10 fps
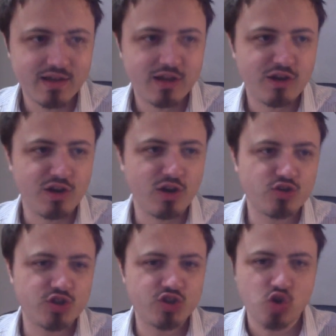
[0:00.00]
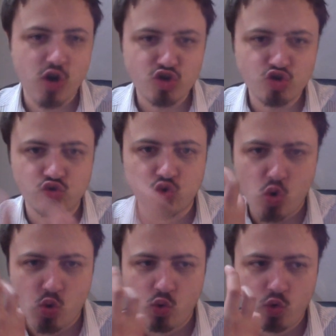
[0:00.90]
You know, just try and
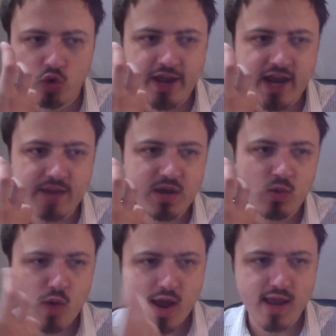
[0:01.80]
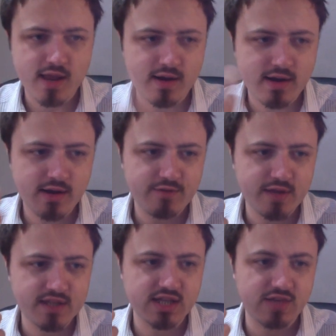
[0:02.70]
draw the enemy away. And if
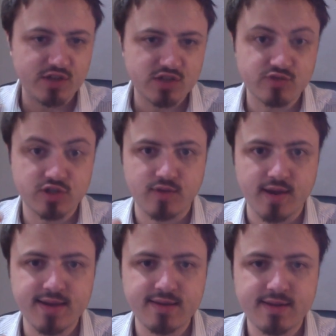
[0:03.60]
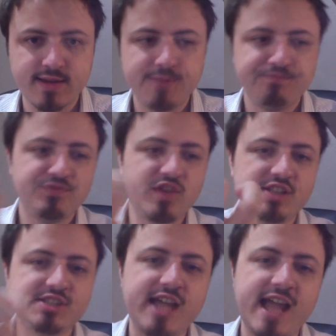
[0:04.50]
it's retreat, then
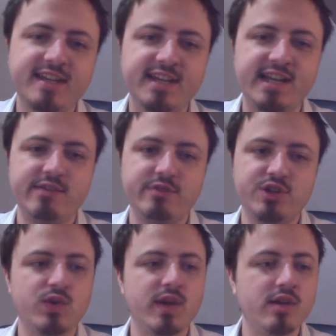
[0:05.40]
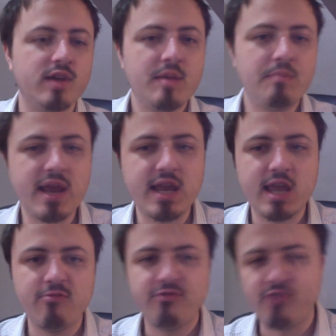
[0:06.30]
it's tactically retreat. Make
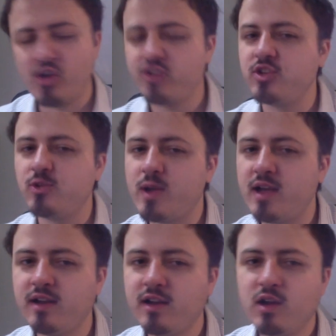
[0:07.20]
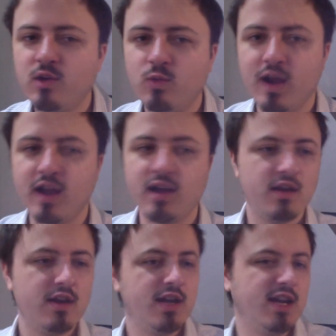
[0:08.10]
him follow you where
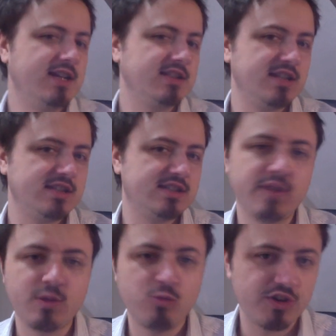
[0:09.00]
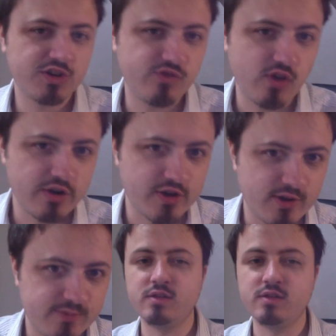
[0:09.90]
he doesn't necessarily want to follow you.